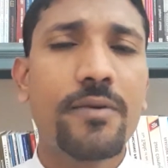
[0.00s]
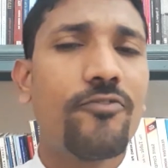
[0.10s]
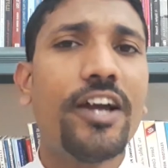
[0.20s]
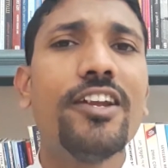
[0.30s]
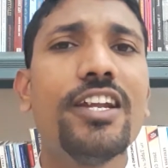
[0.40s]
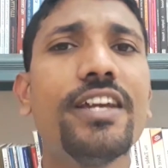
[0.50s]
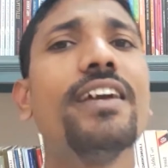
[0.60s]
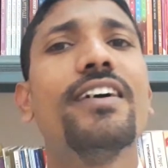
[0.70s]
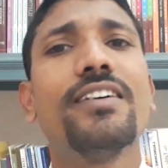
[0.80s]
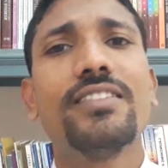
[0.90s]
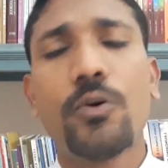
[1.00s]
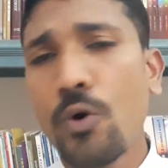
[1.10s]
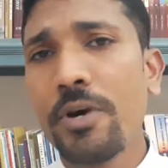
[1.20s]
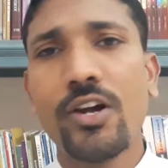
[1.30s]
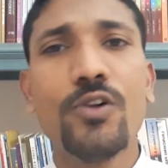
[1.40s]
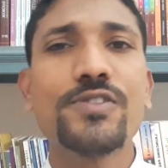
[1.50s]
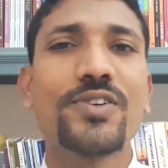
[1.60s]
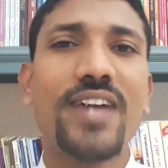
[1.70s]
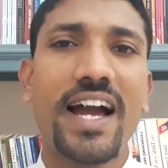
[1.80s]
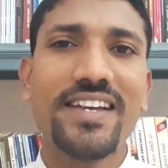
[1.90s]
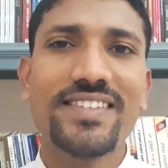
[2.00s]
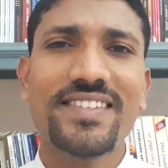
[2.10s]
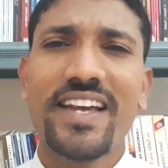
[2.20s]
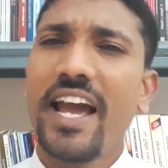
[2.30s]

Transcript: Finally, the woman also dies,